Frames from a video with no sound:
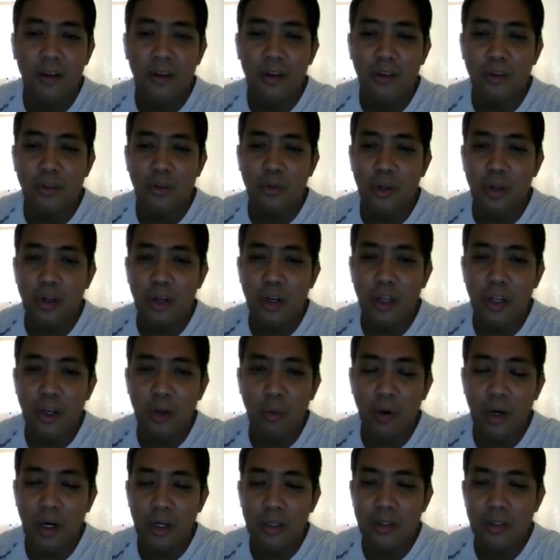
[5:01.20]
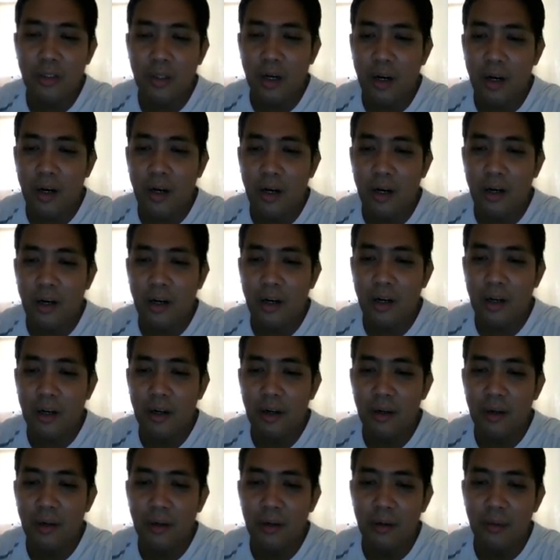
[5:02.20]
So the green ones
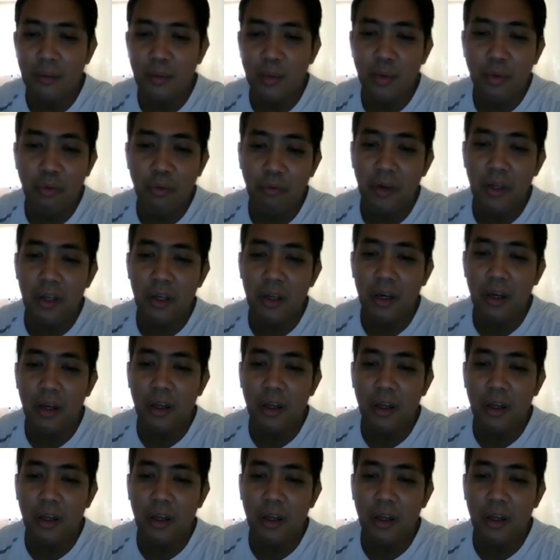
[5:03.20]
are moving